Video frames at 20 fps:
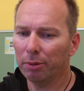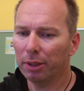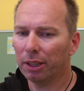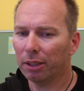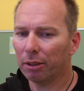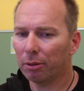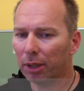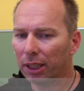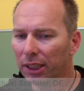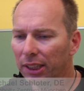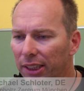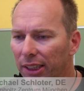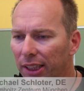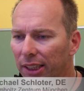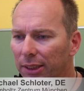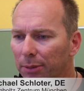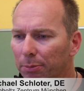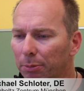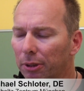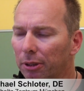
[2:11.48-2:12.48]
we are running
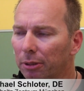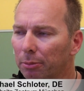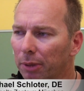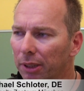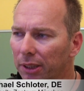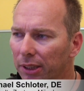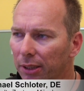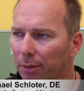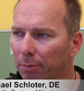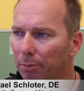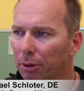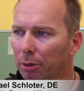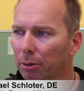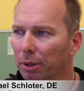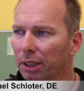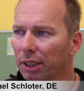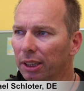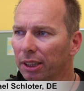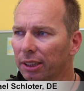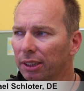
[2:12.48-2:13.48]
experiment in
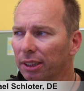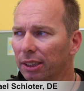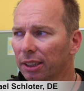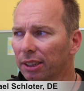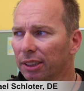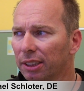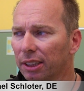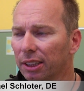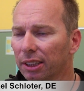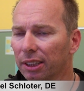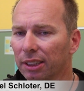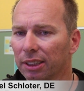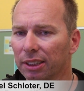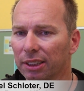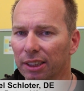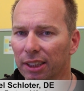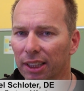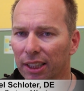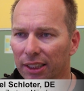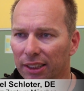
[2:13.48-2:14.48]
Munich
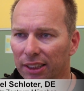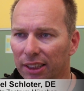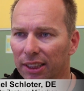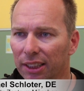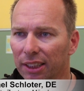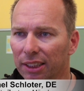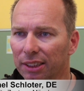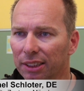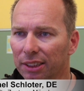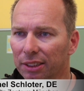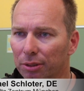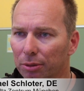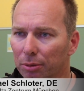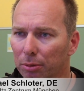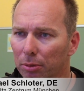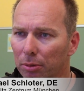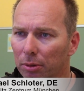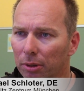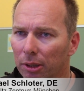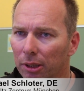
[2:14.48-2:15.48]
since
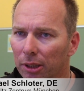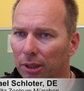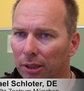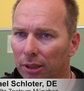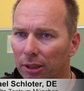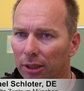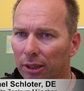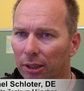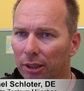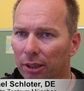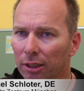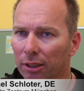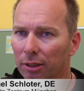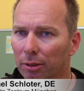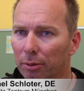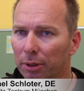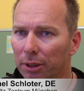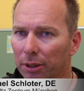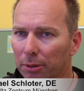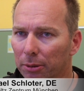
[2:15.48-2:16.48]
1992
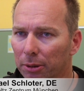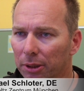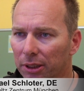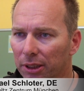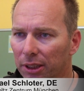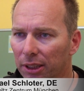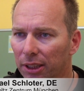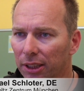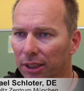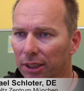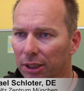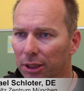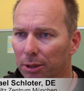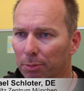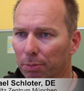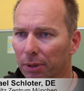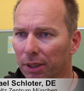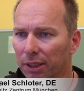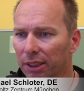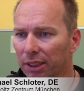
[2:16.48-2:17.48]
on reduced
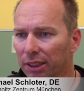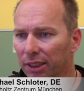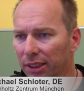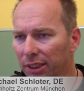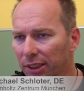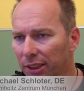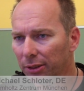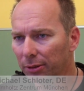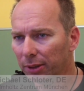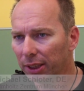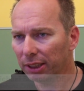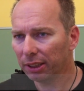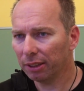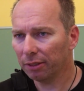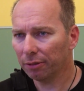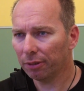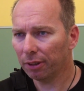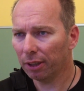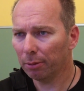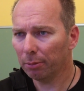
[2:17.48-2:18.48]
tillage but in
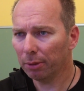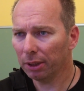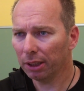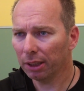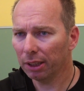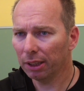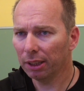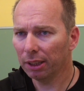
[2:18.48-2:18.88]
integrated farming.